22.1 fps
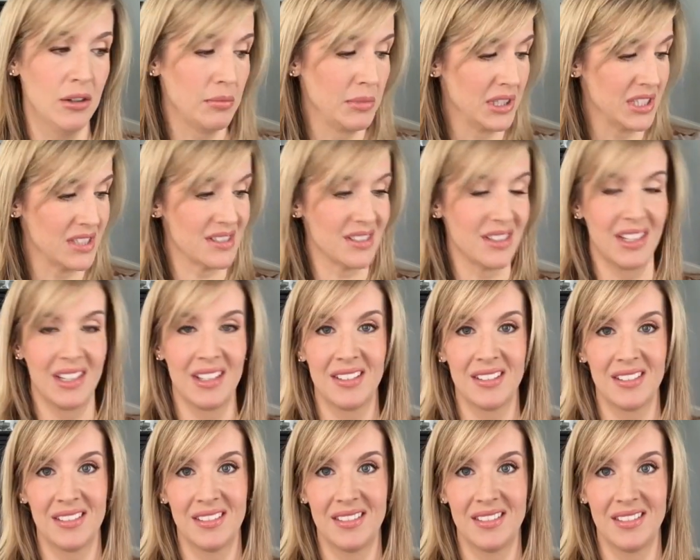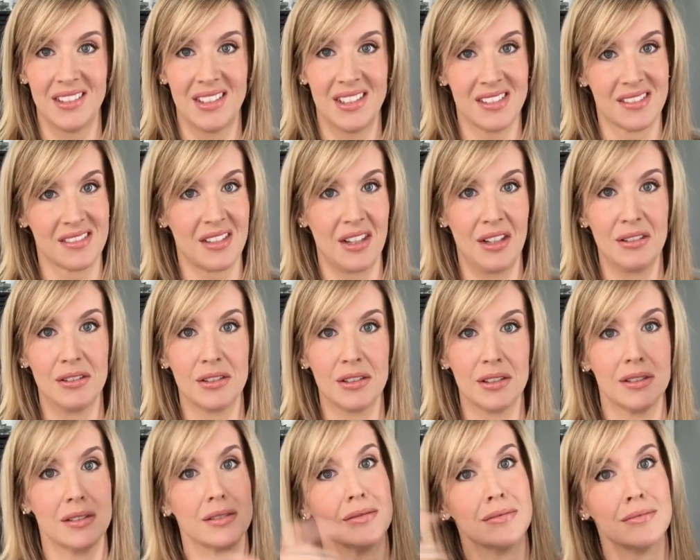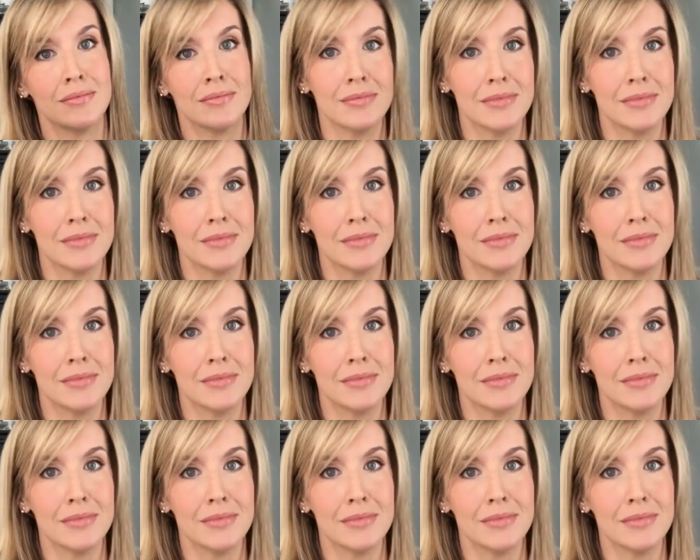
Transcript: I mean, it's like this color